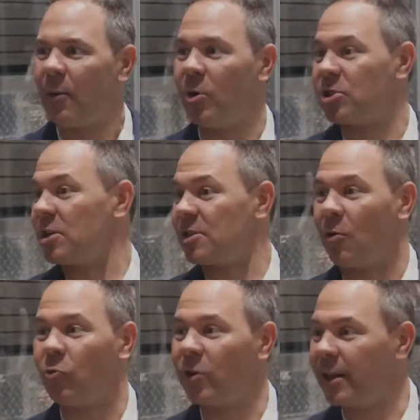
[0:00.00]
which is
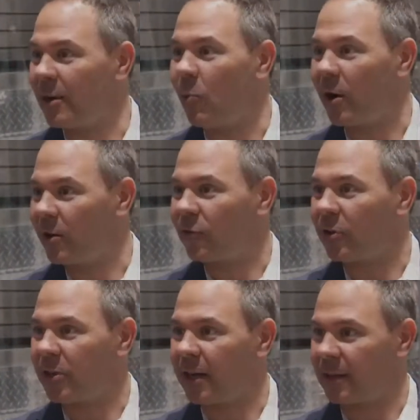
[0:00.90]
idea. a really wonderful
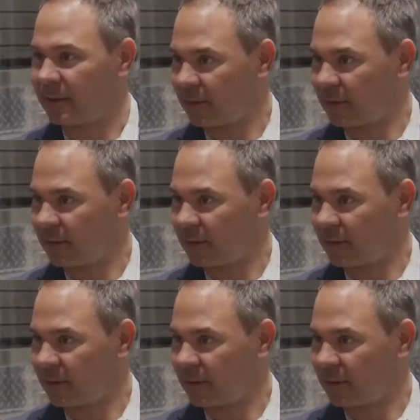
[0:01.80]
thing.